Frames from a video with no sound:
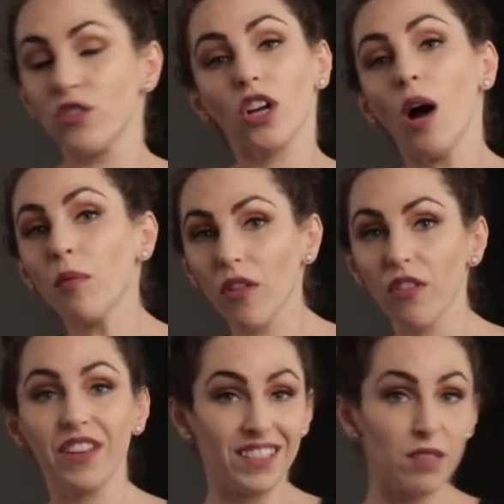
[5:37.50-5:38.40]
a couple other
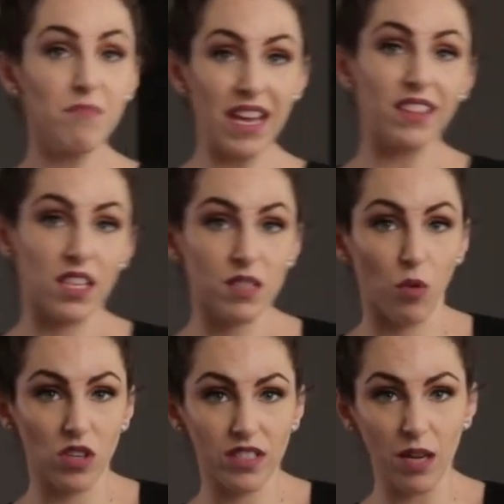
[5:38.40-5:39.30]
things to make this
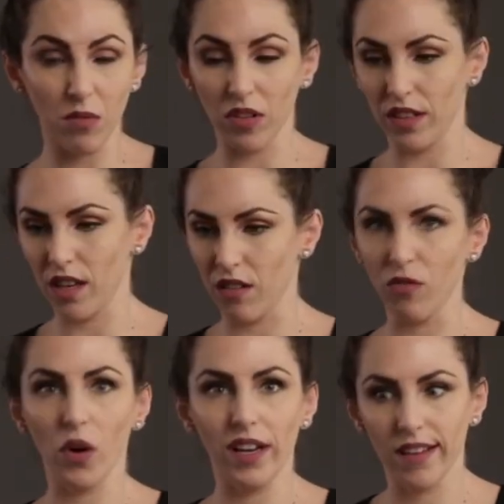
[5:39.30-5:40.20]
more stable and
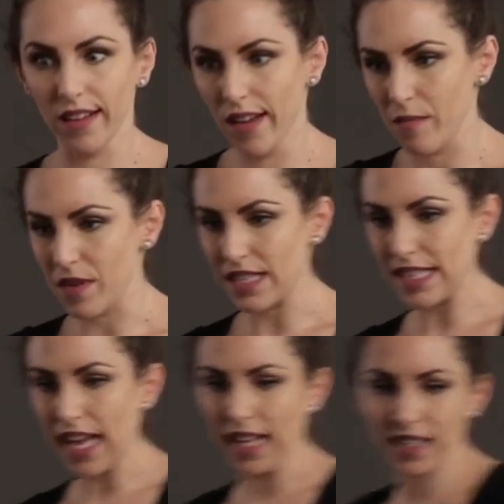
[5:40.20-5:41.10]
avoid
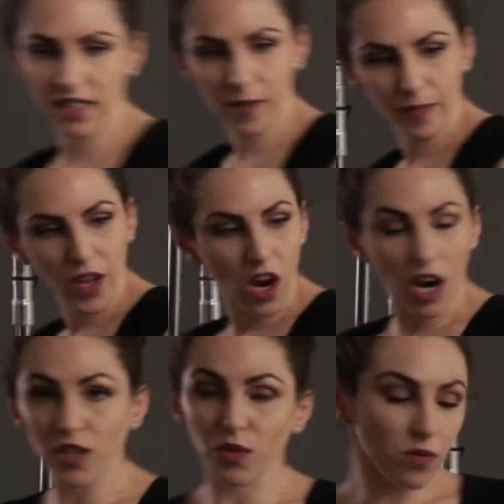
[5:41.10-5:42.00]
mistakes.
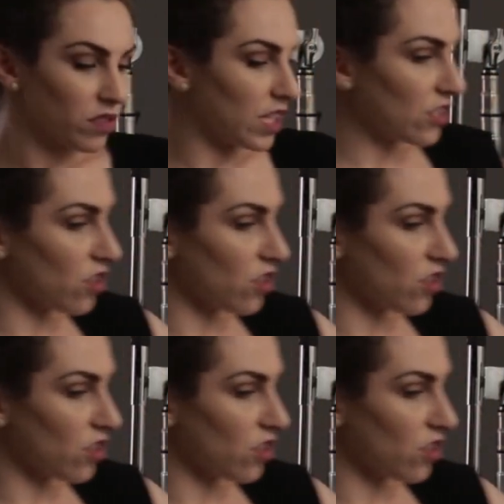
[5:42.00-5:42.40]
All right, so these